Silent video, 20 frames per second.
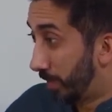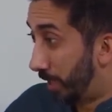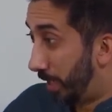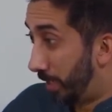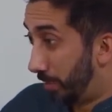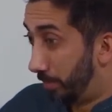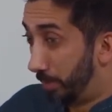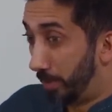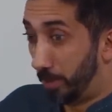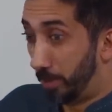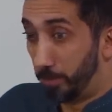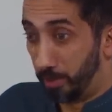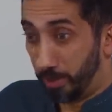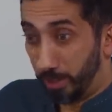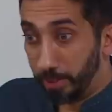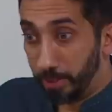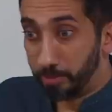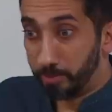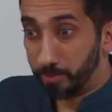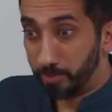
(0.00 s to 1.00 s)
I debated with
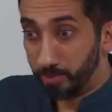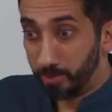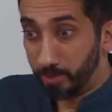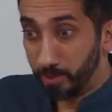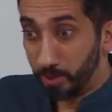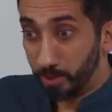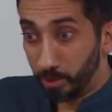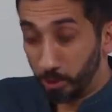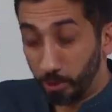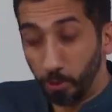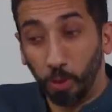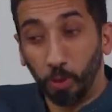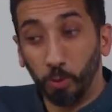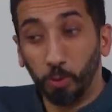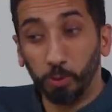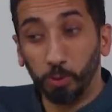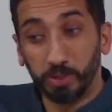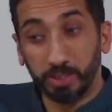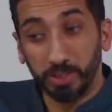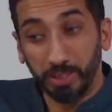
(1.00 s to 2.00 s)
him. You know
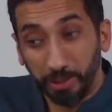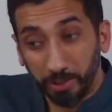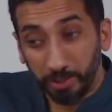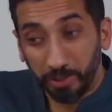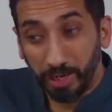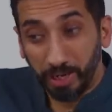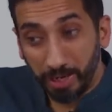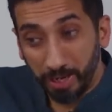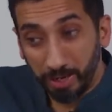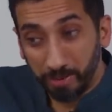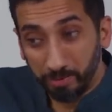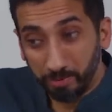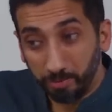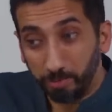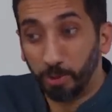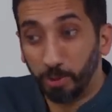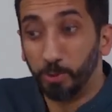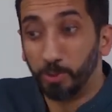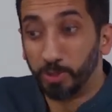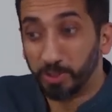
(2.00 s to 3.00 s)
whose leader I am?
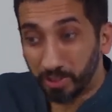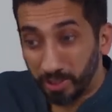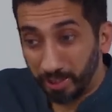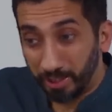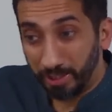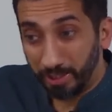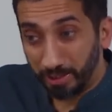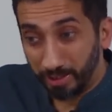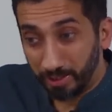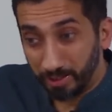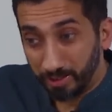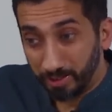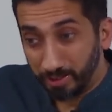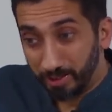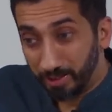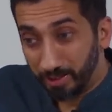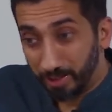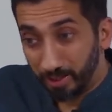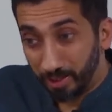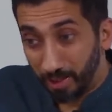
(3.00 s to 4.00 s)
Banu Israel.
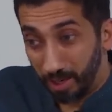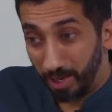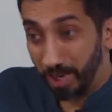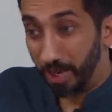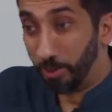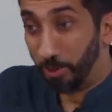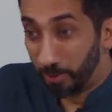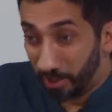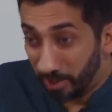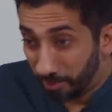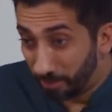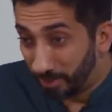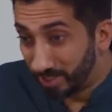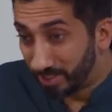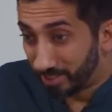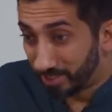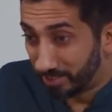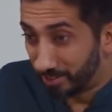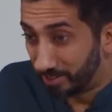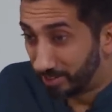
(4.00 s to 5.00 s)
I don't have
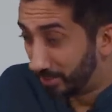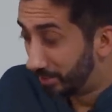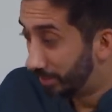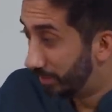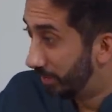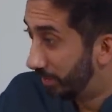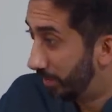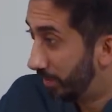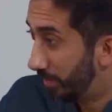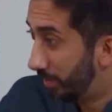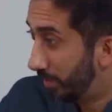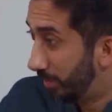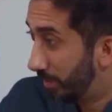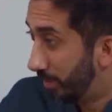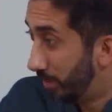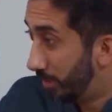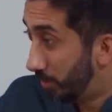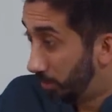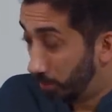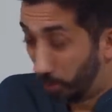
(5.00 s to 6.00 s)
patience?
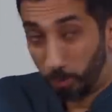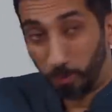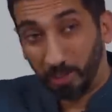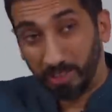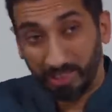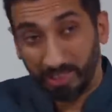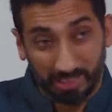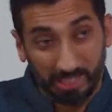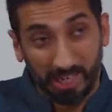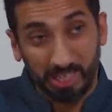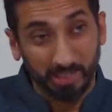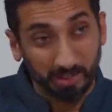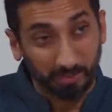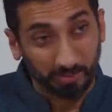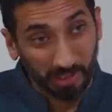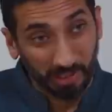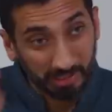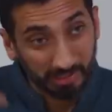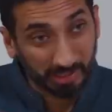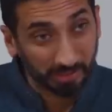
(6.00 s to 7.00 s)
You know what the kinds
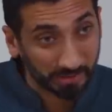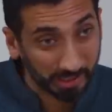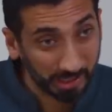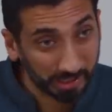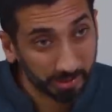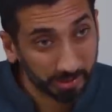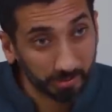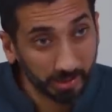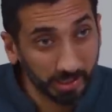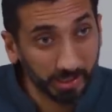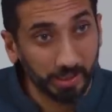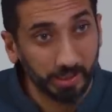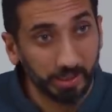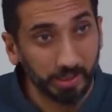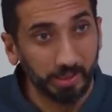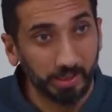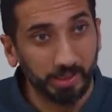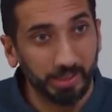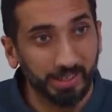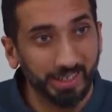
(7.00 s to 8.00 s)
of things they've said to me?
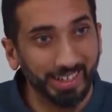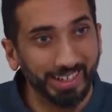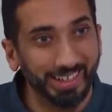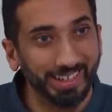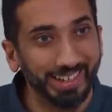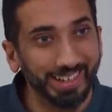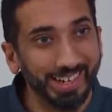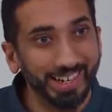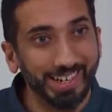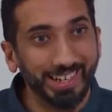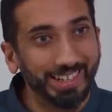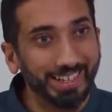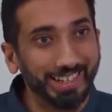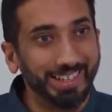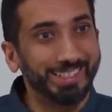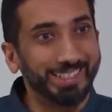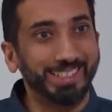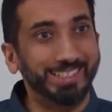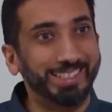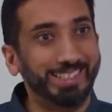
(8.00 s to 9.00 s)
He
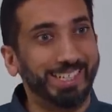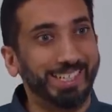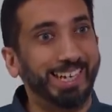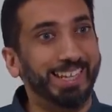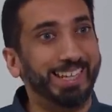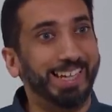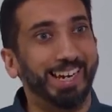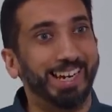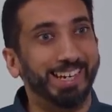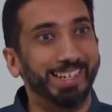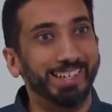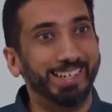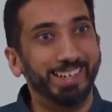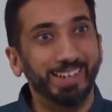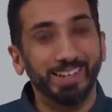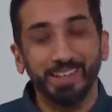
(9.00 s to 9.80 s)
doesn't say that.